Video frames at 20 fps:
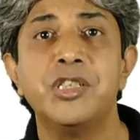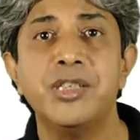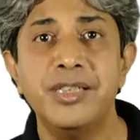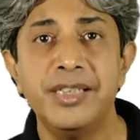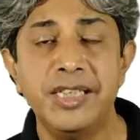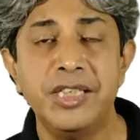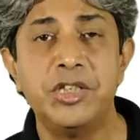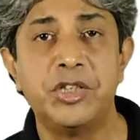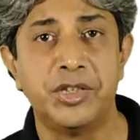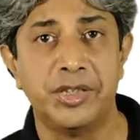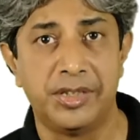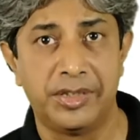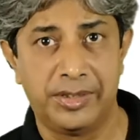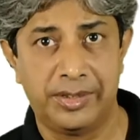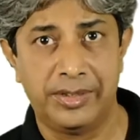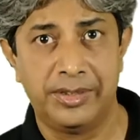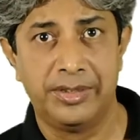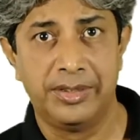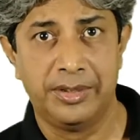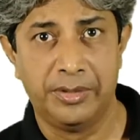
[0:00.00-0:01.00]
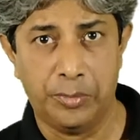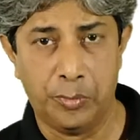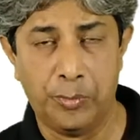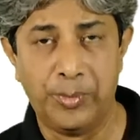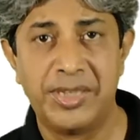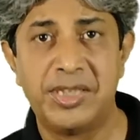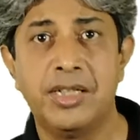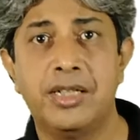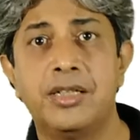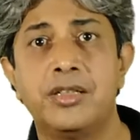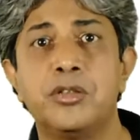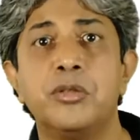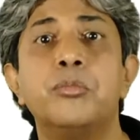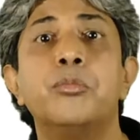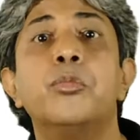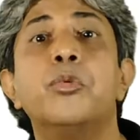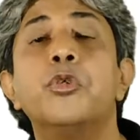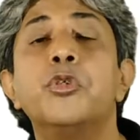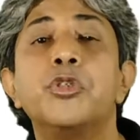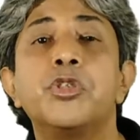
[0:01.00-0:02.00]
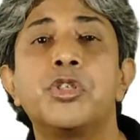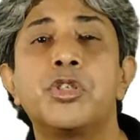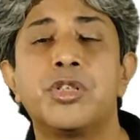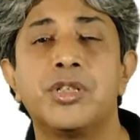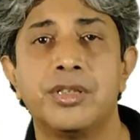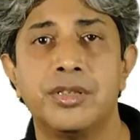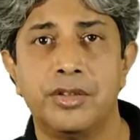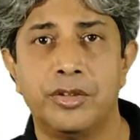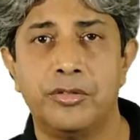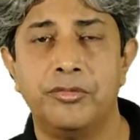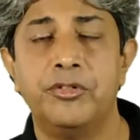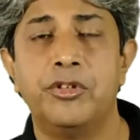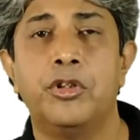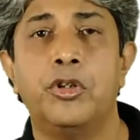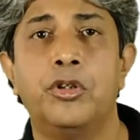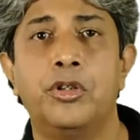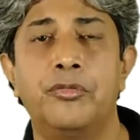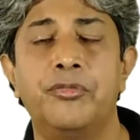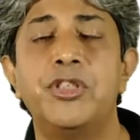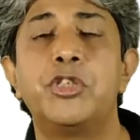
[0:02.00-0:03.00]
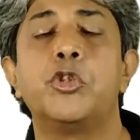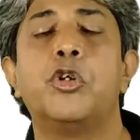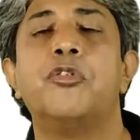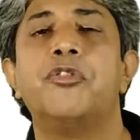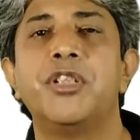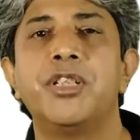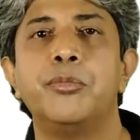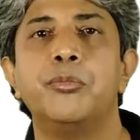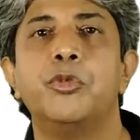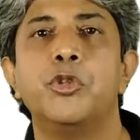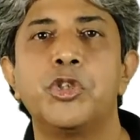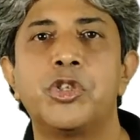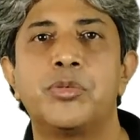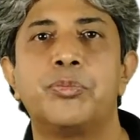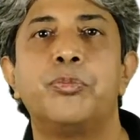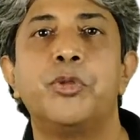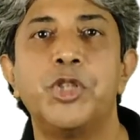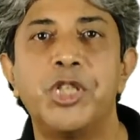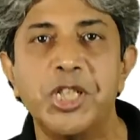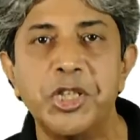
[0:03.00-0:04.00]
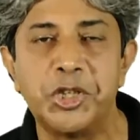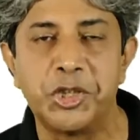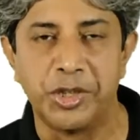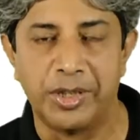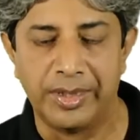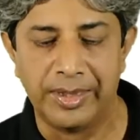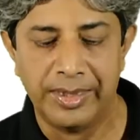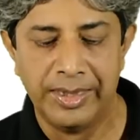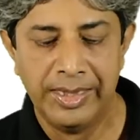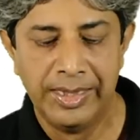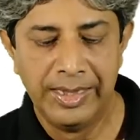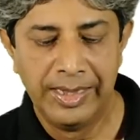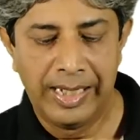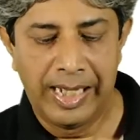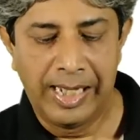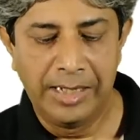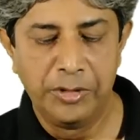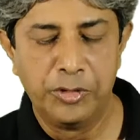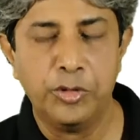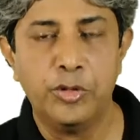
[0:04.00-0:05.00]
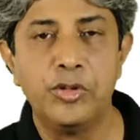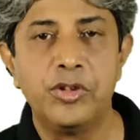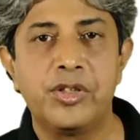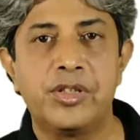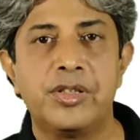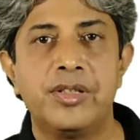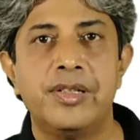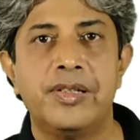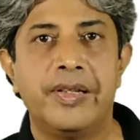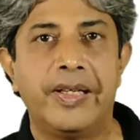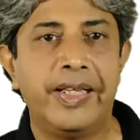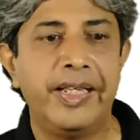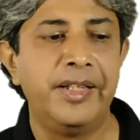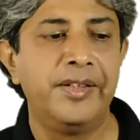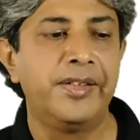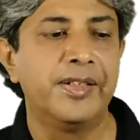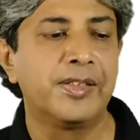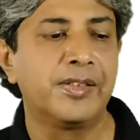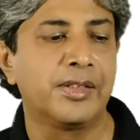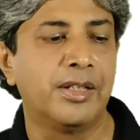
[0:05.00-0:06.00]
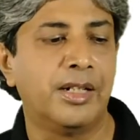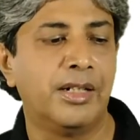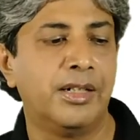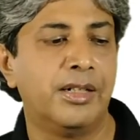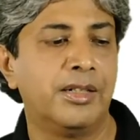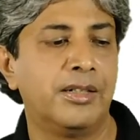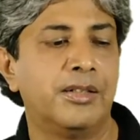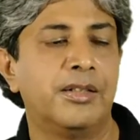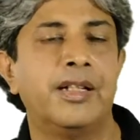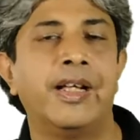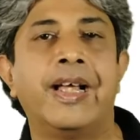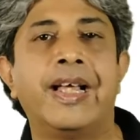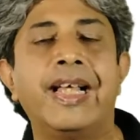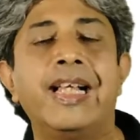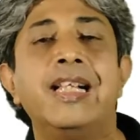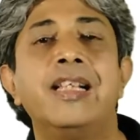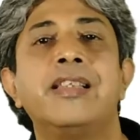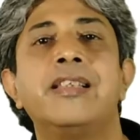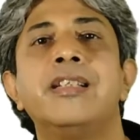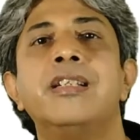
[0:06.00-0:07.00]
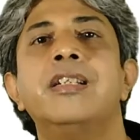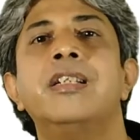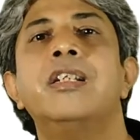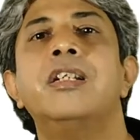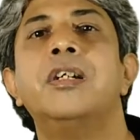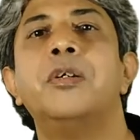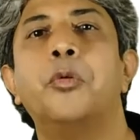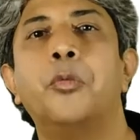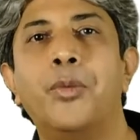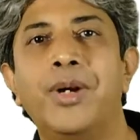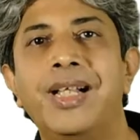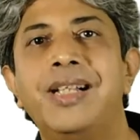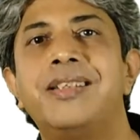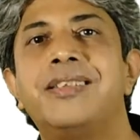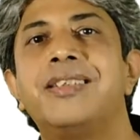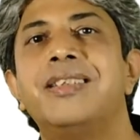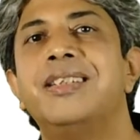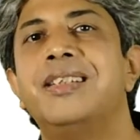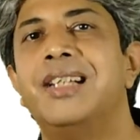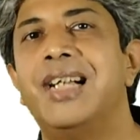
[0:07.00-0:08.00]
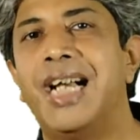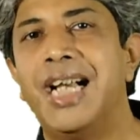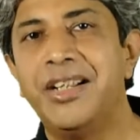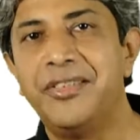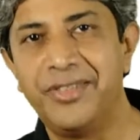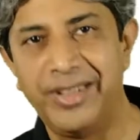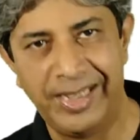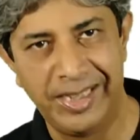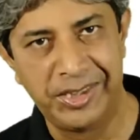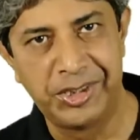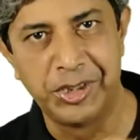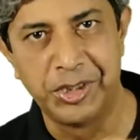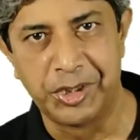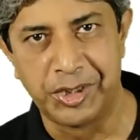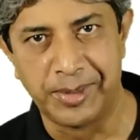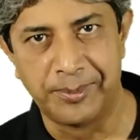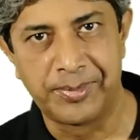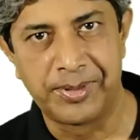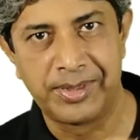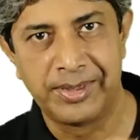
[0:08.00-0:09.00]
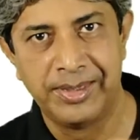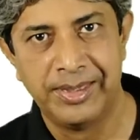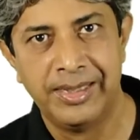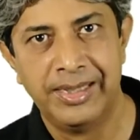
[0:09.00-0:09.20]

niches which are the most, or which offer the most potential. And those areas are health, wealth, and relationships.